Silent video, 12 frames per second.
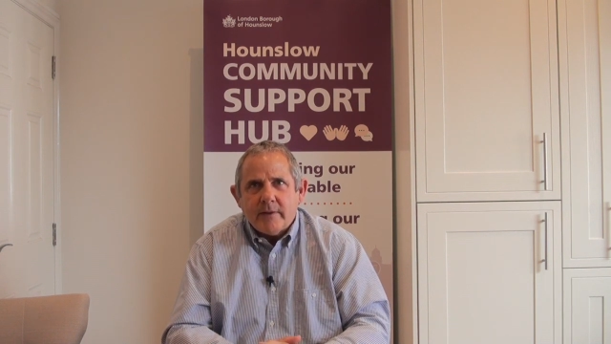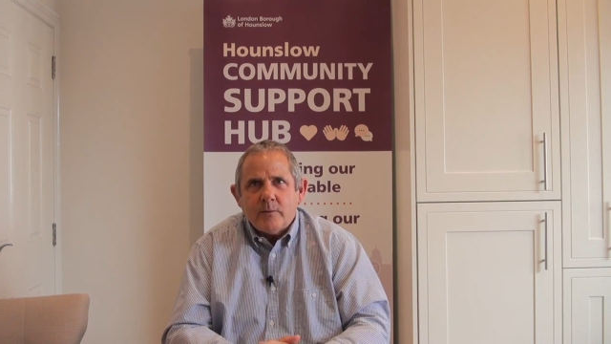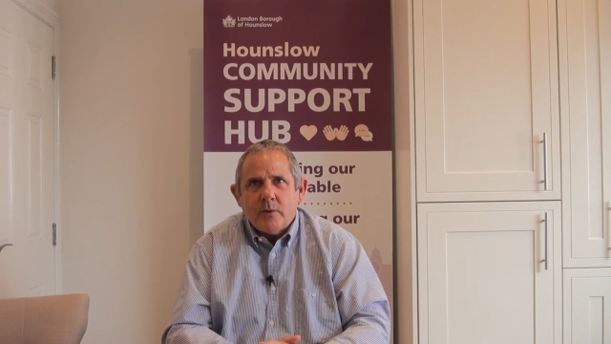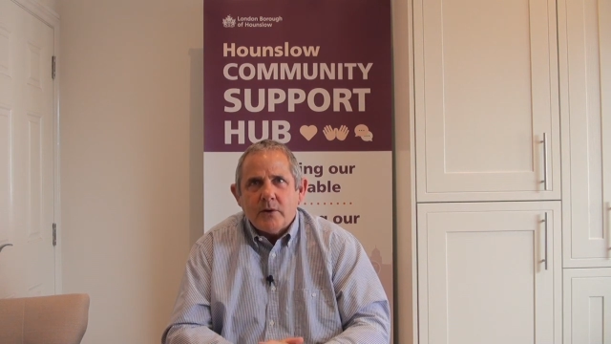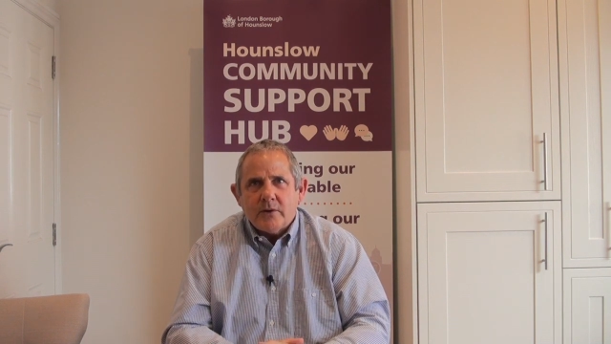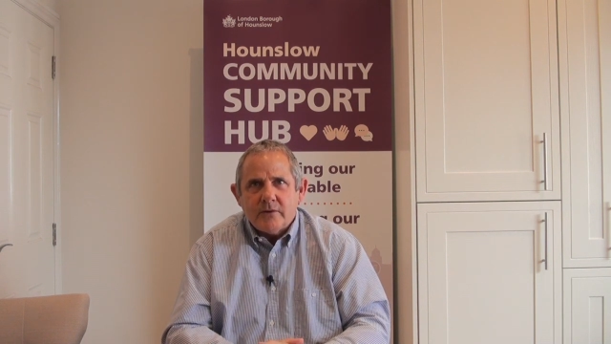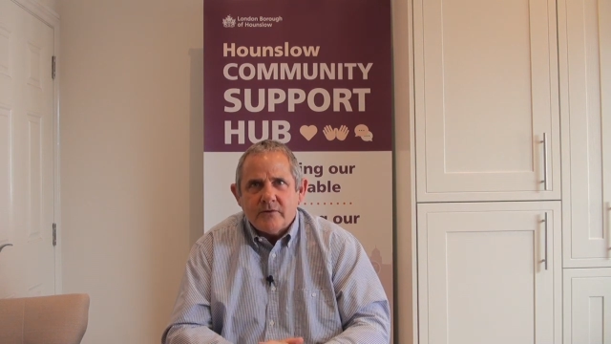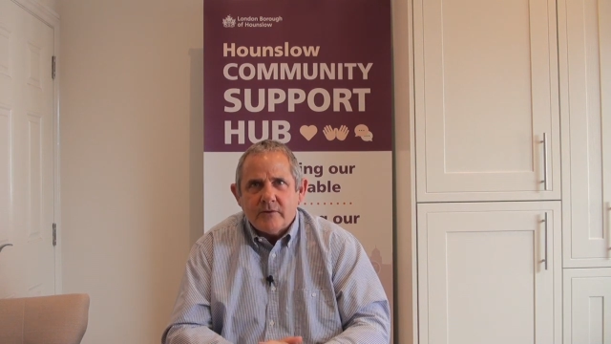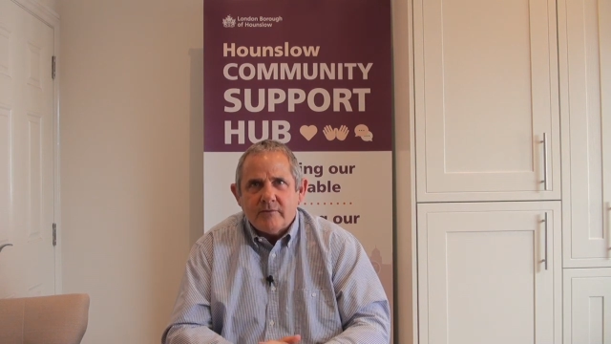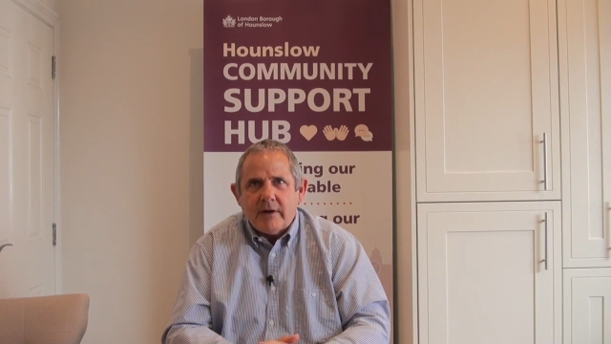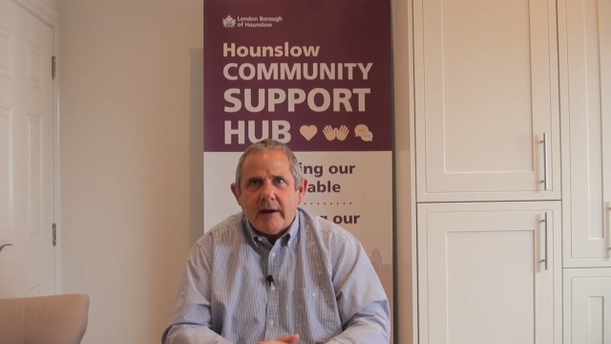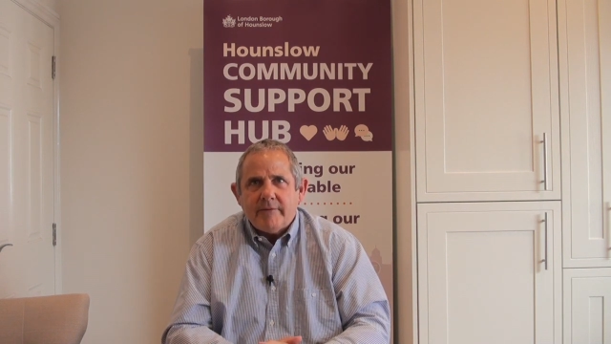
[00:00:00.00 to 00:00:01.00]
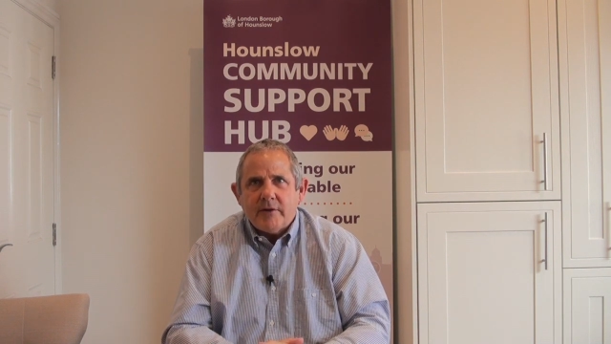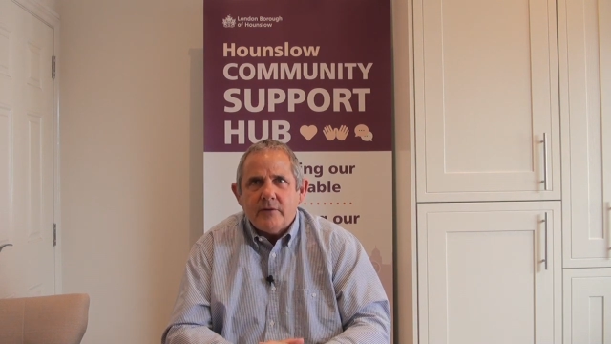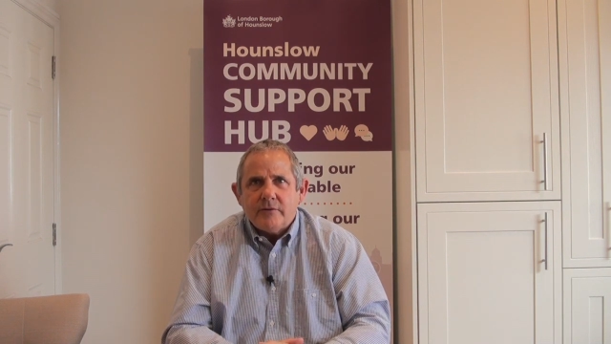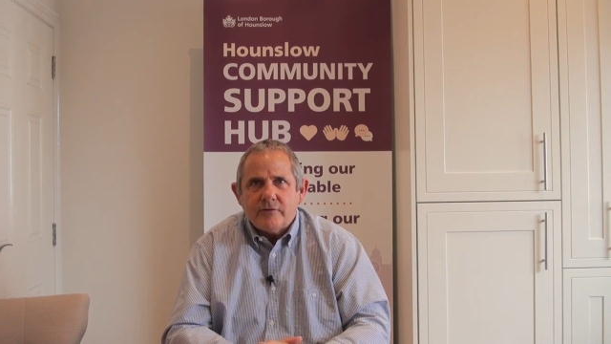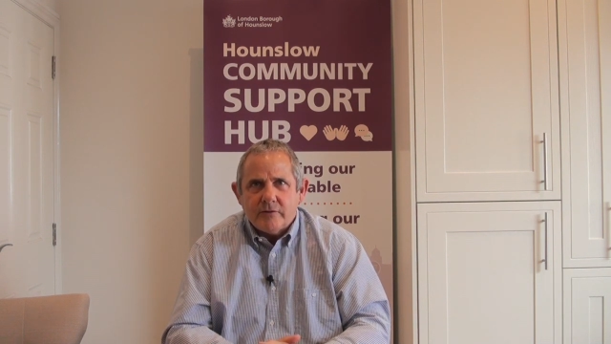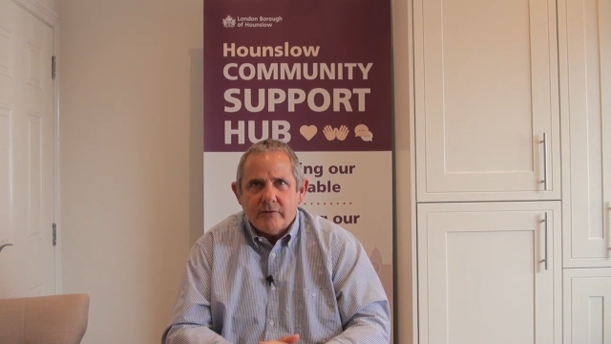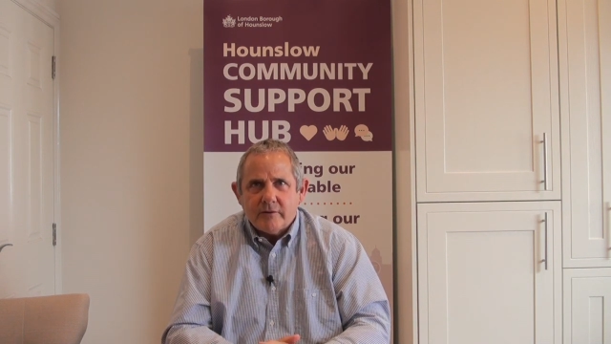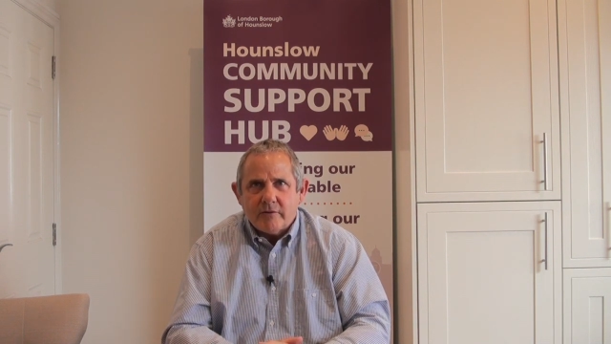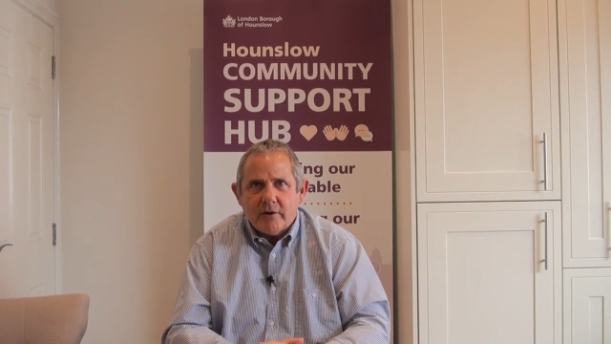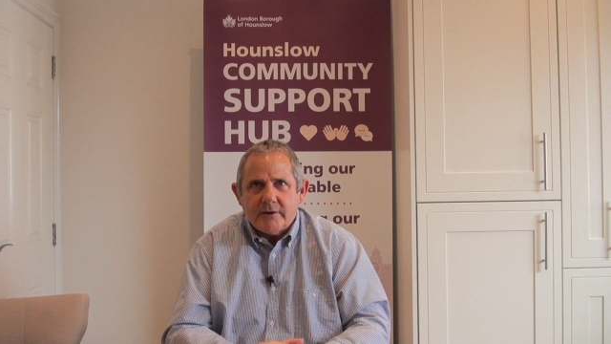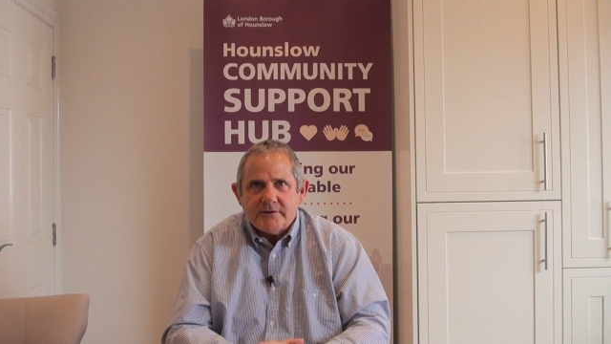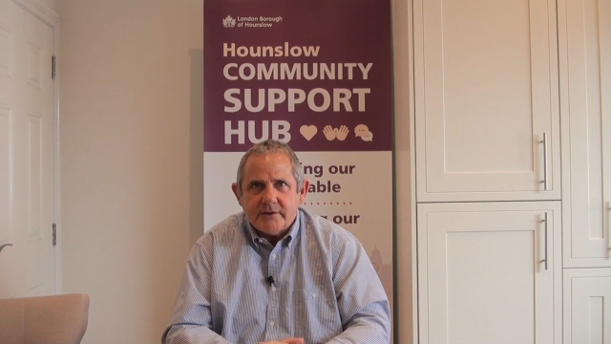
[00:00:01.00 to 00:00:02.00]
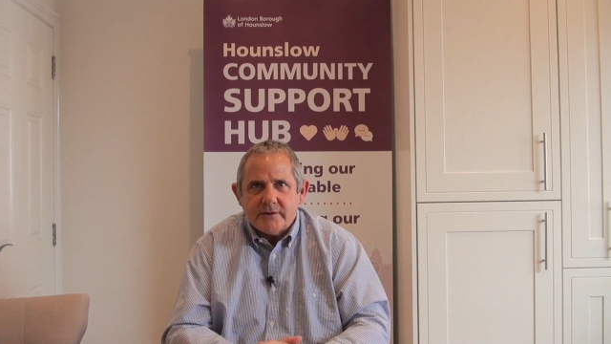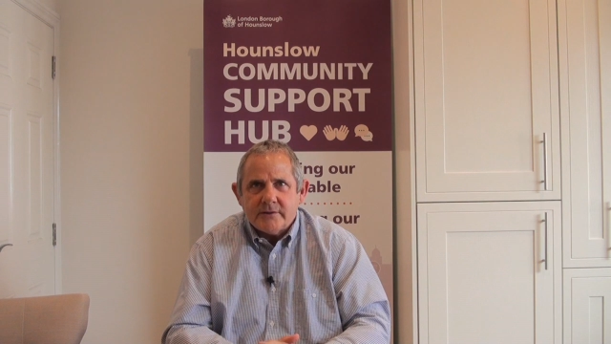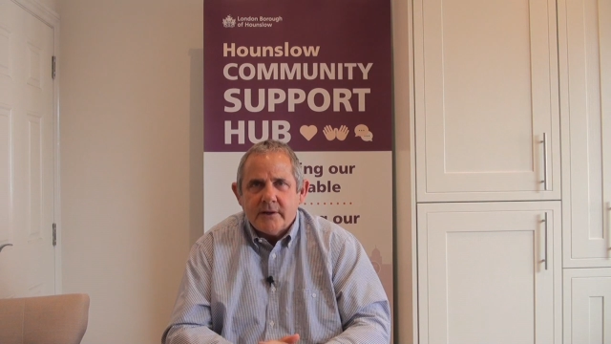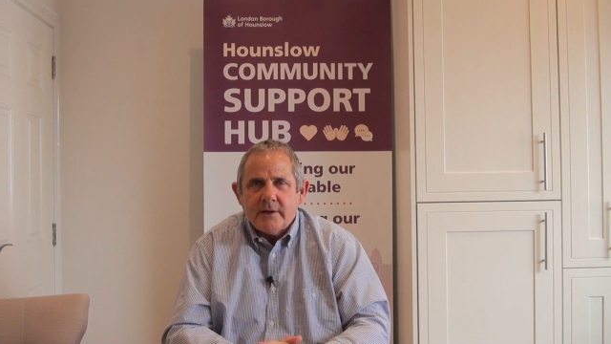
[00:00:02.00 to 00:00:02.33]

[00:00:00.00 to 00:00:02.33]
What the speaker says: workers who've carried on through the crisis.